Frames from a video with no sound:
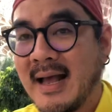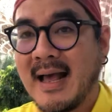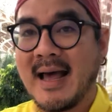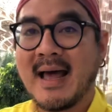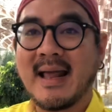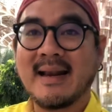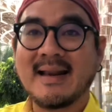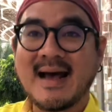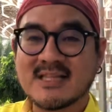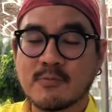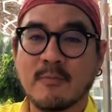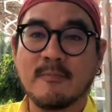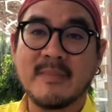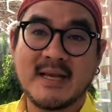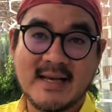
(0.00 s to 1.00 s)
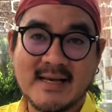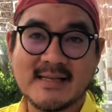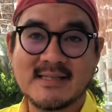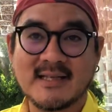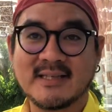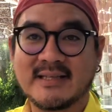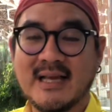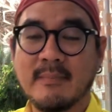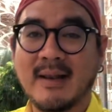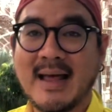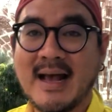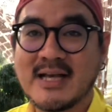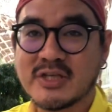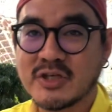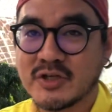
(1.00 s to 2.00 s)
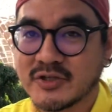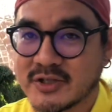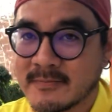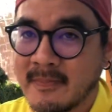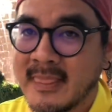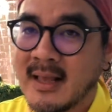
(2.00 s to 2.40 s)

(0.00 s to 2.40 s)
And that's because the stabilizers